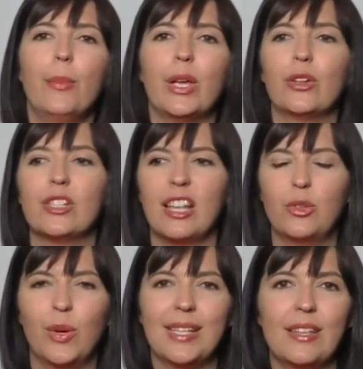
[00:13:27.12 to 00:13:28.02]
because
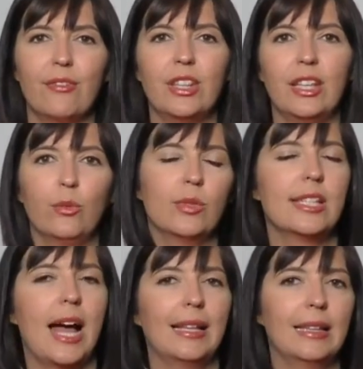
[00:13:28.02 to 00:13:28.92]
otherwise everything will
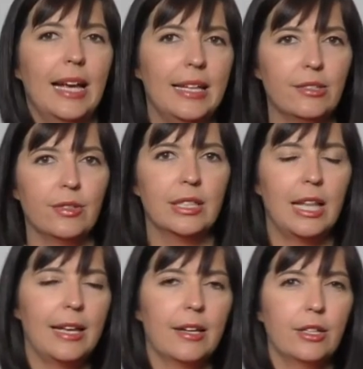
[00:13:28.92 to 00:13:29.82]
start later and
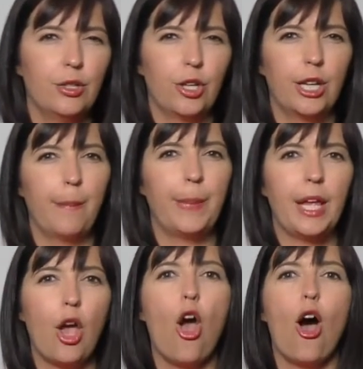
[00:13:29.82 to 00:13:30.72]
later and you're going to
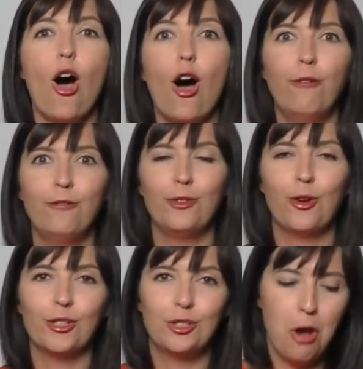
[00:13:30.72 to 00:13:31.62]
be off
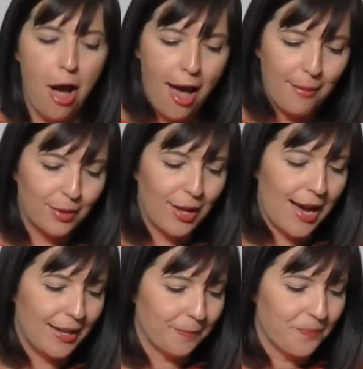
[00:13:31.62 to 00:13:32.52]
your
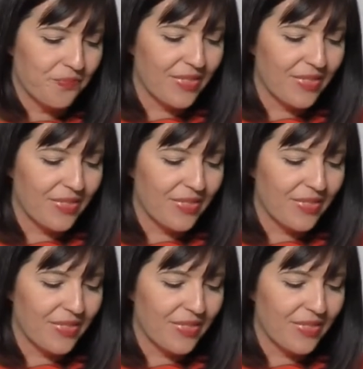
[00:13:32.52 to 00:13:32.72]
timeline.